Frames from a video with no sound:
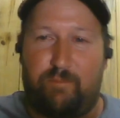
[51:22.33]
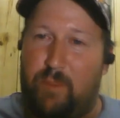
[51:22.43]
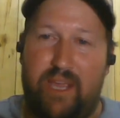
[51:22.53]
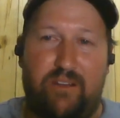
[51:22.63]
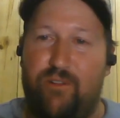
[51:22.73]

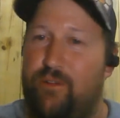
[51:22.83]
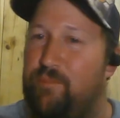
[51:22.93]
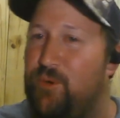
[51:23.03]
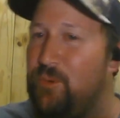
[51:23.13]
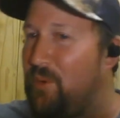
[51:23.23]
paid kudu
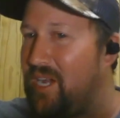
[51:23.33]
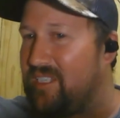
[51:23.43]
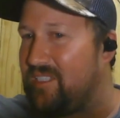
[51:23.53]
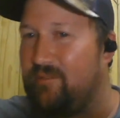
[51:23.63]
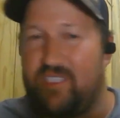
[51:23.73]
bull
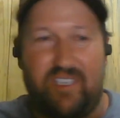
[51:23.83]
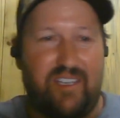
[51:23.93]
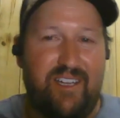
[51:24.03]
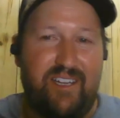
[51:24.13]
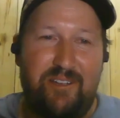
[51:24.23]
price. There was a
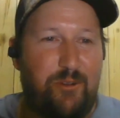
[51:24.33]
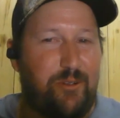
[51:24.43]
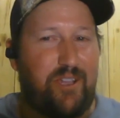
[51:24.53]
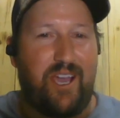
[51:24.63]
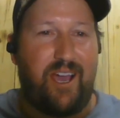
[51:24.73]

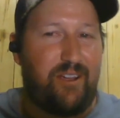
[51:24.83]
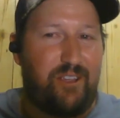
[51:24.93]
kudu cow,